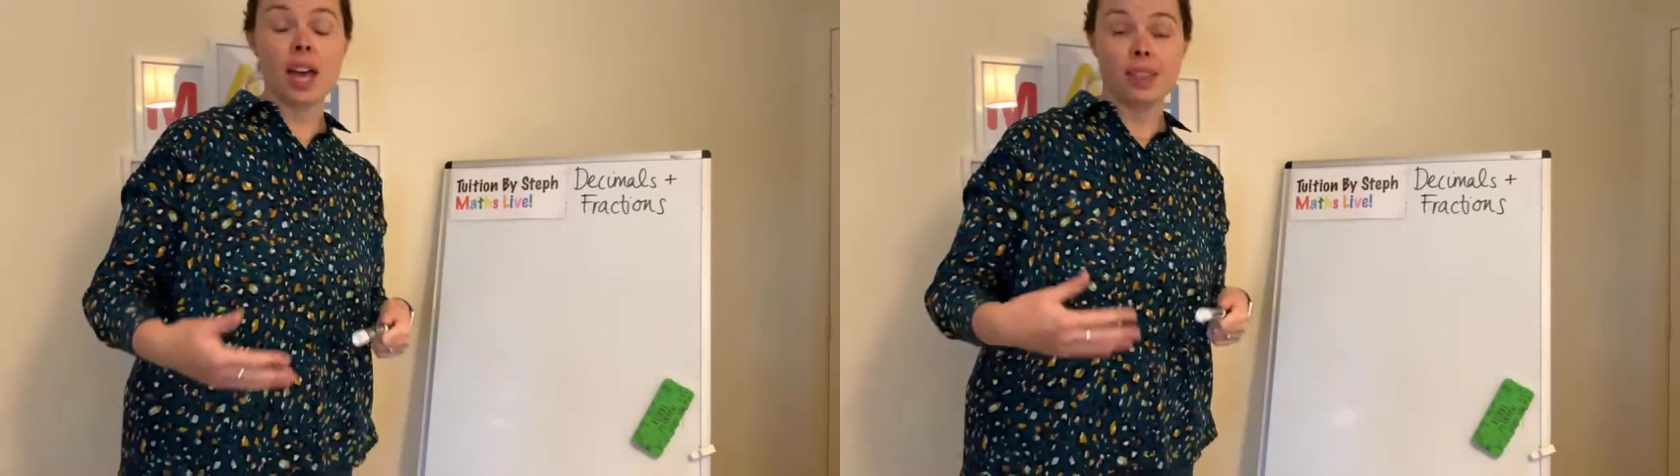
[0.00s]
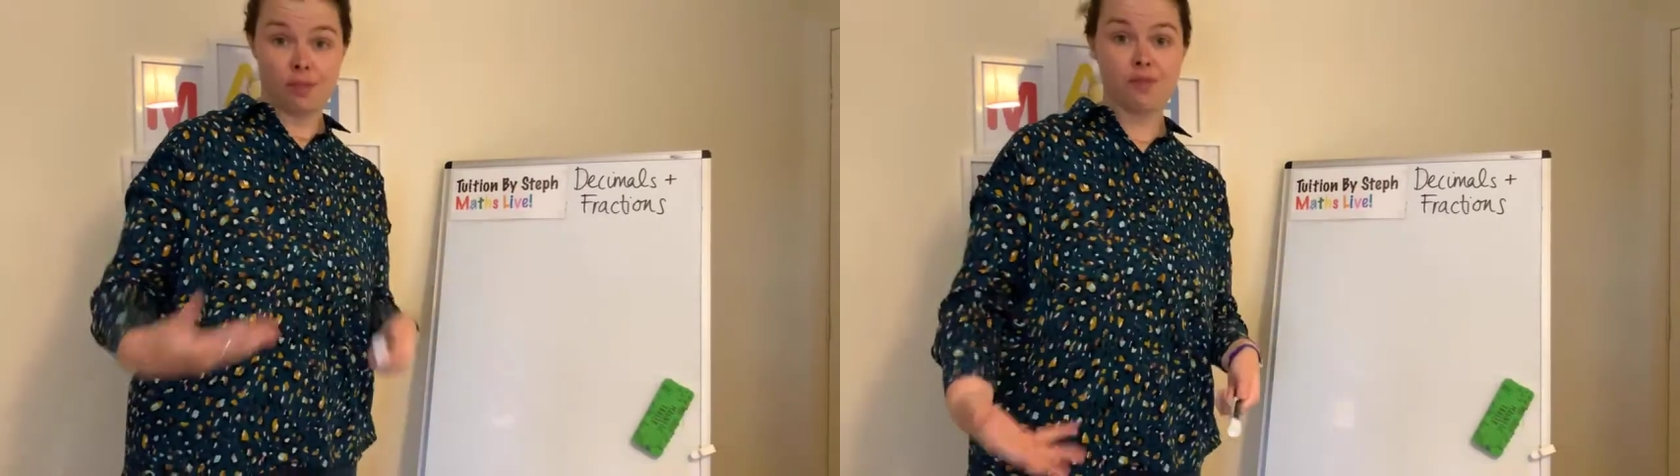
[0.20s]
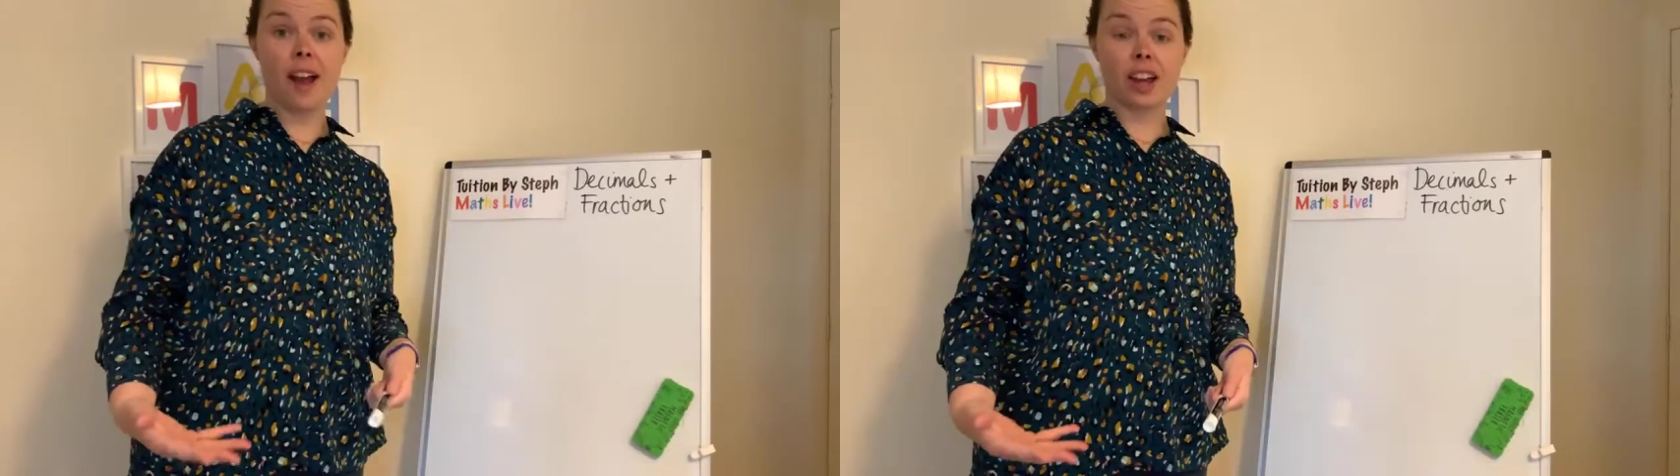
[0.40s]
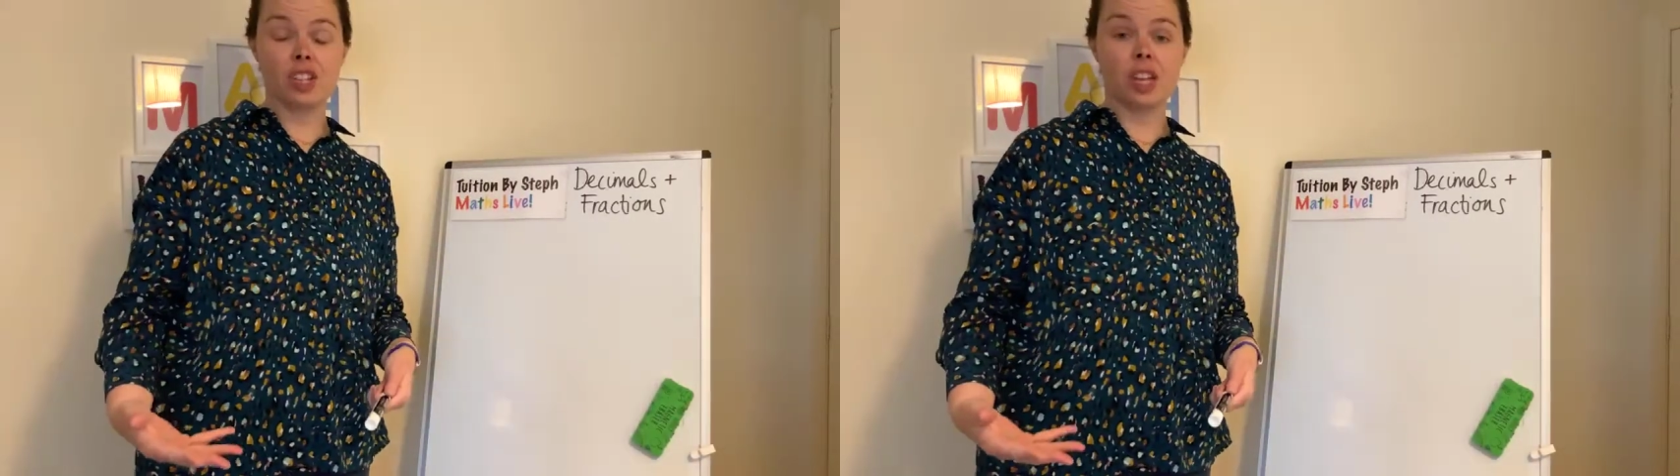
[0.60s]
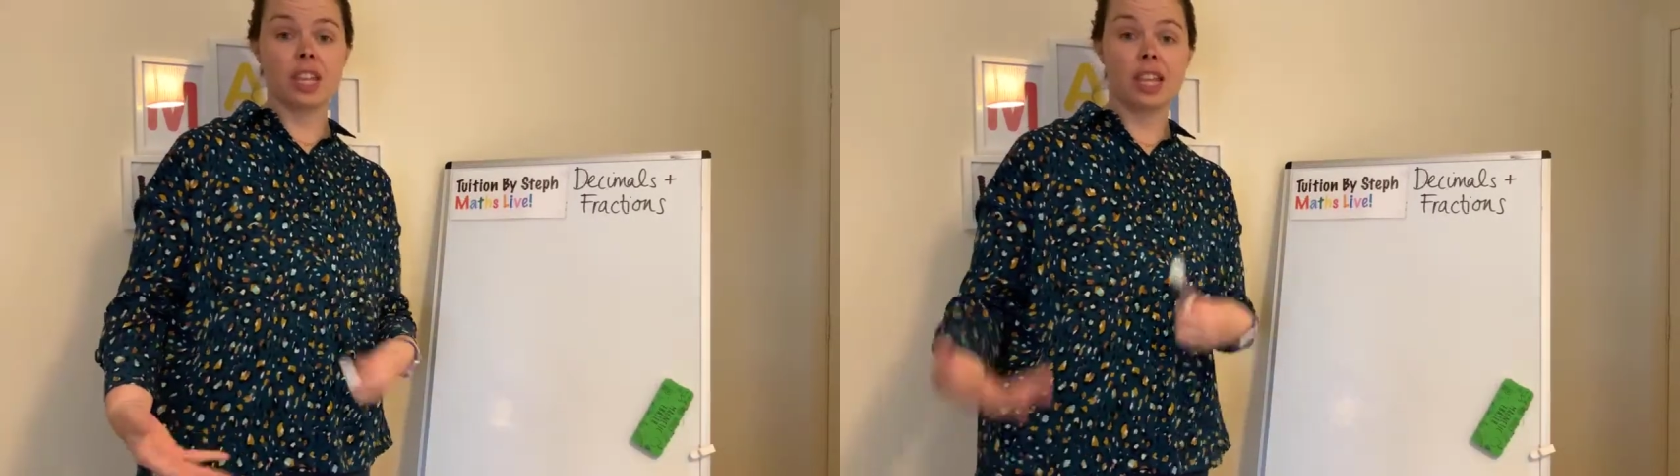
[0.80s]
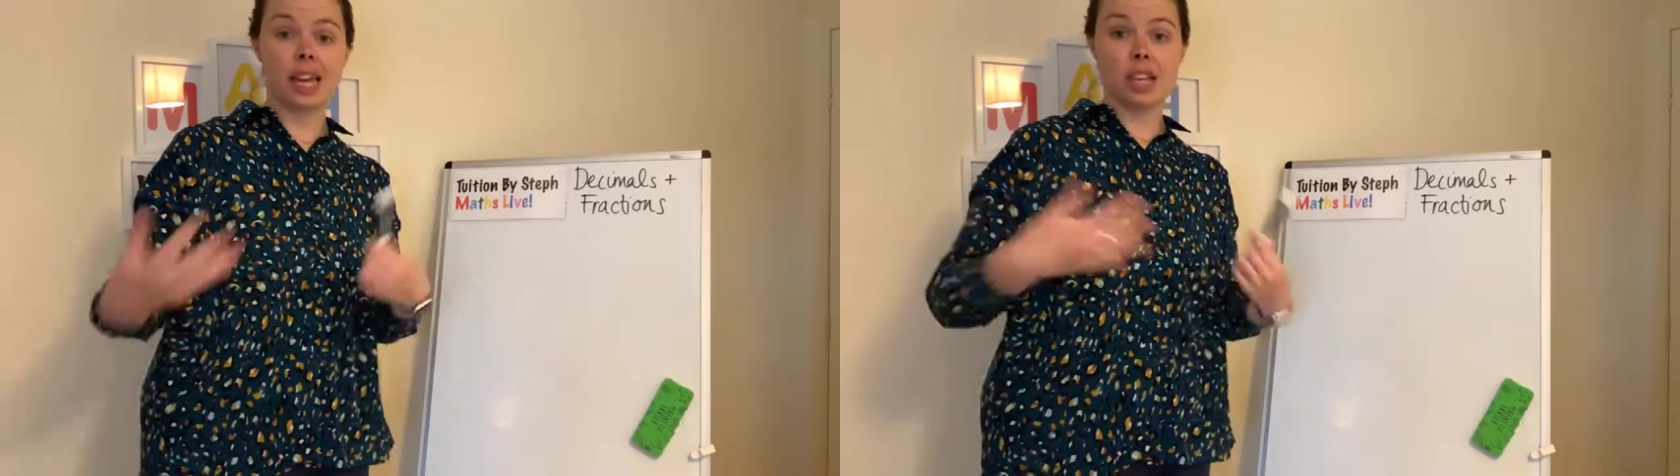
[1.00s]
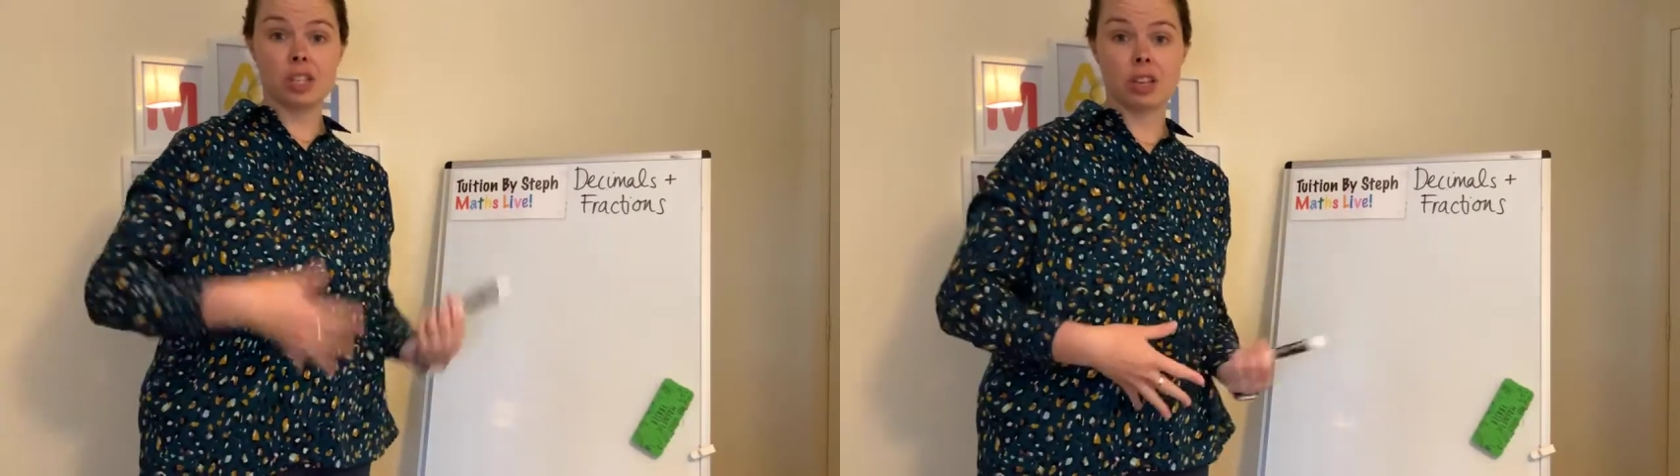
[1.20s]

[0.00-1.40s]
the fraction and I'd like you to